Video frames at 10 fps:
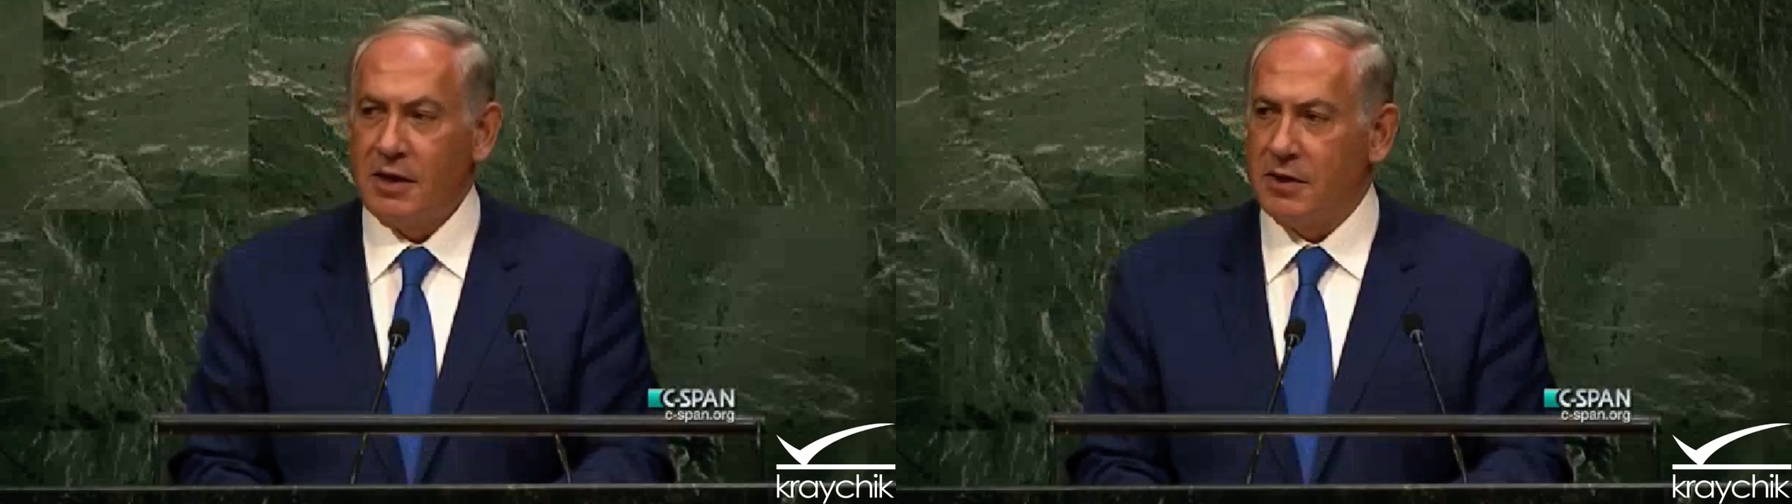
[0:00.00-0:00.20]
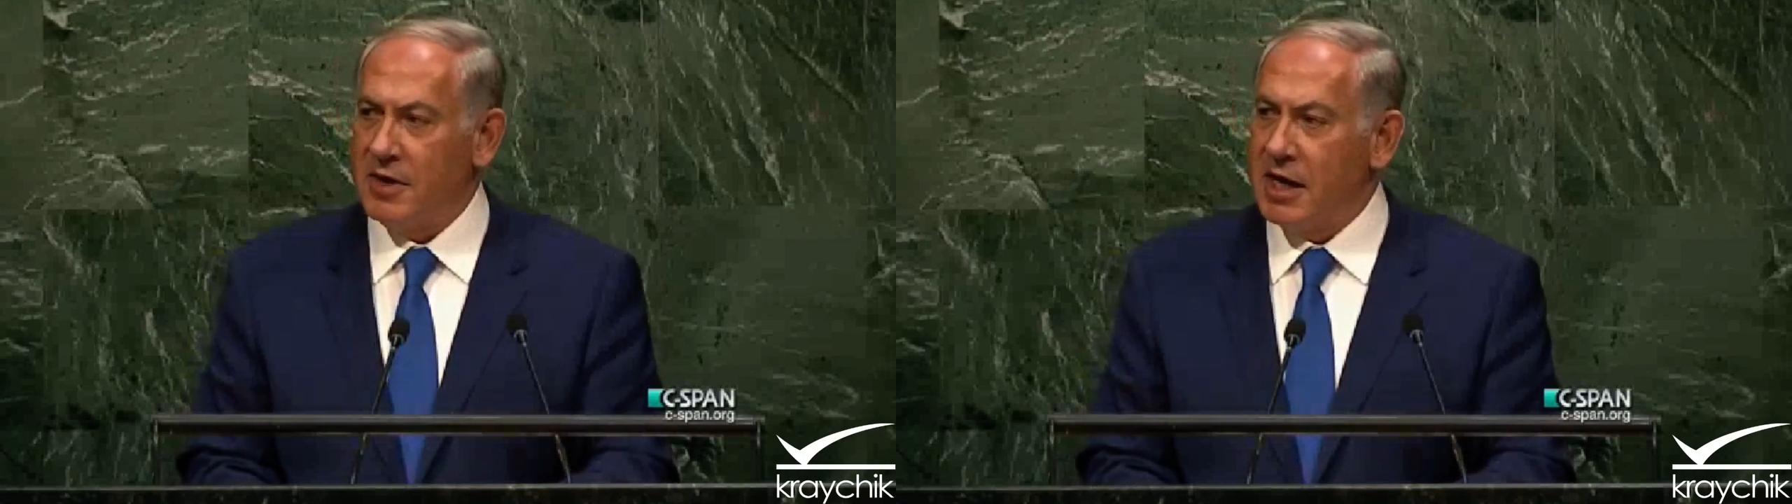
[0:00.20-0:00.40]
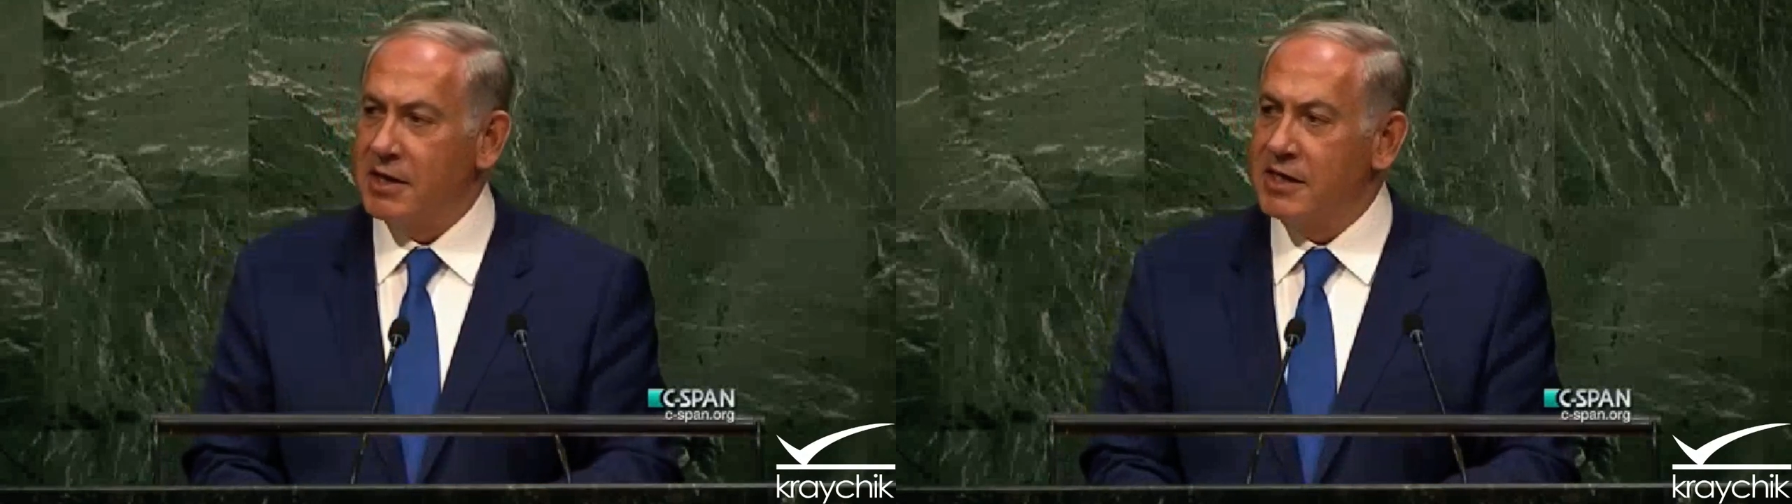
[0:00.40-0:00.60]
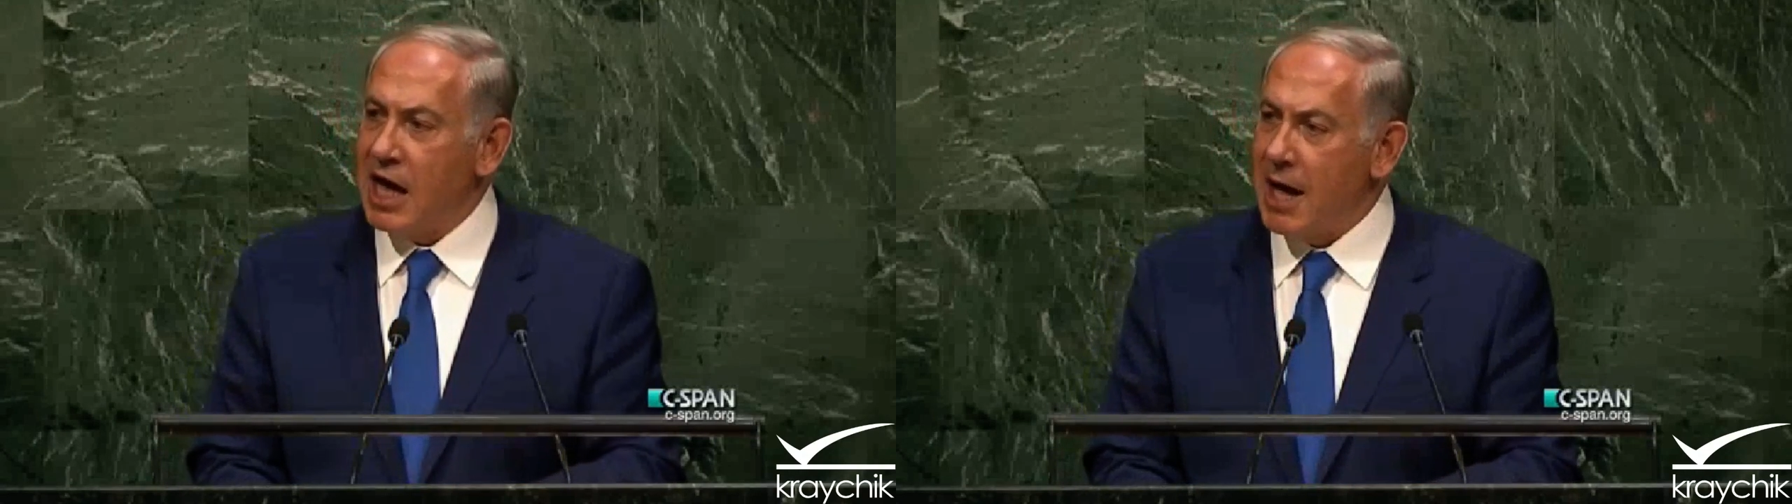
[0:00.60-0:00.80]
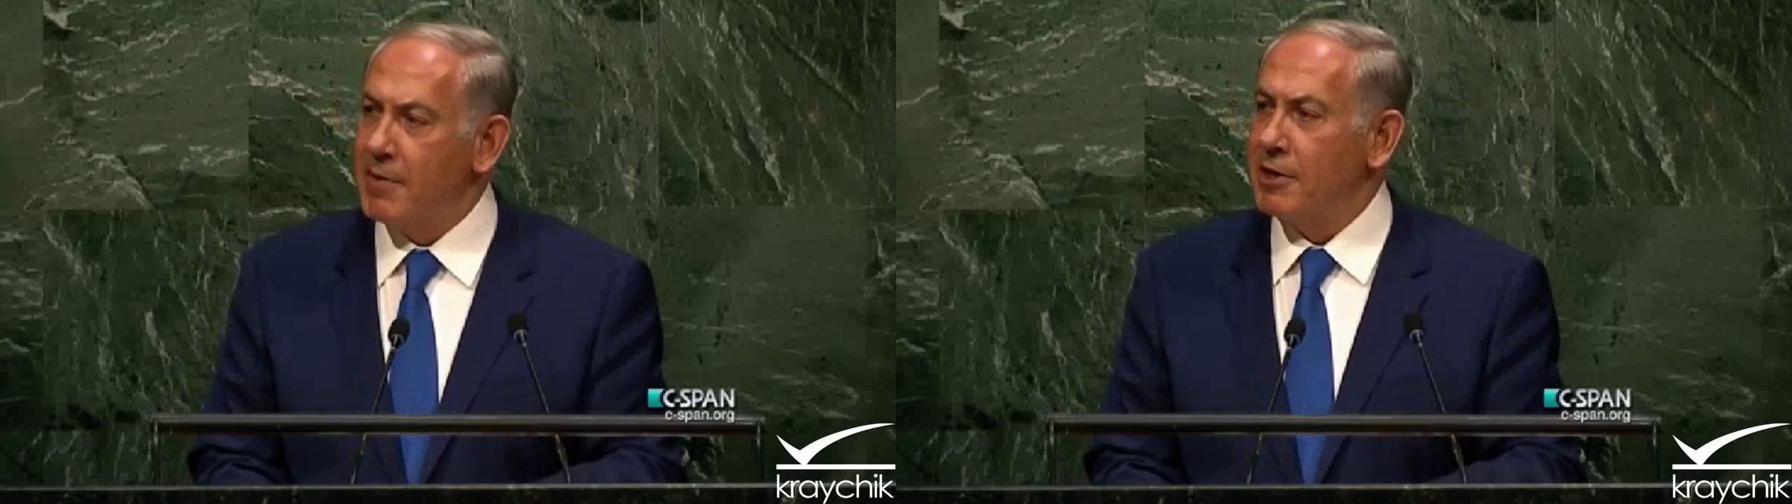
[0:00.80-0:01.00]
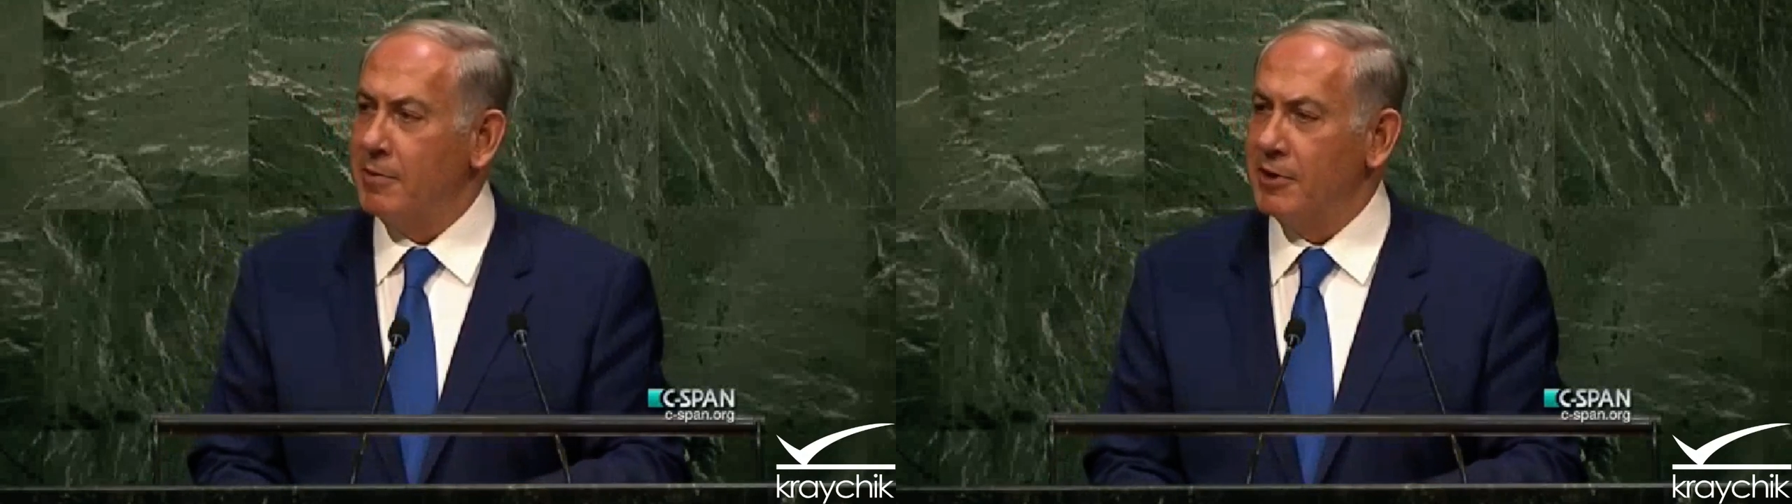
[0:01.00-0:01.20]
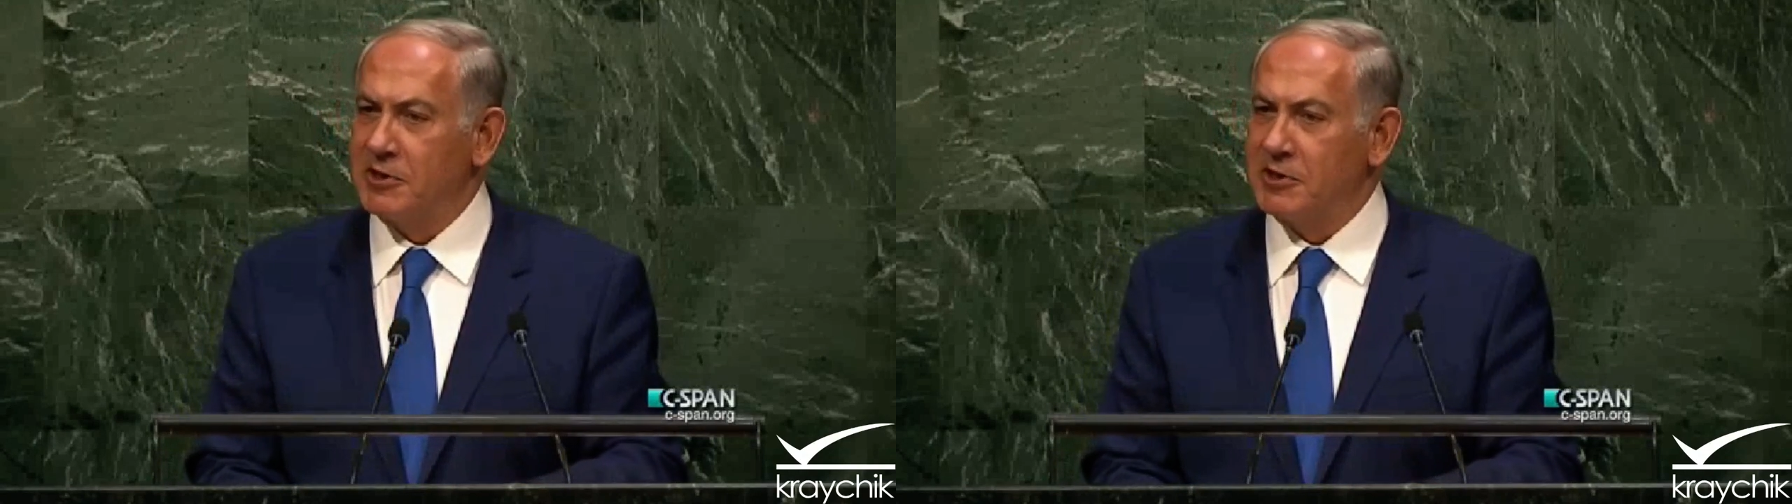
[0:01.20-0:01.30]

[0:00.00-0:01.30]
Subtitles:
to the indomitable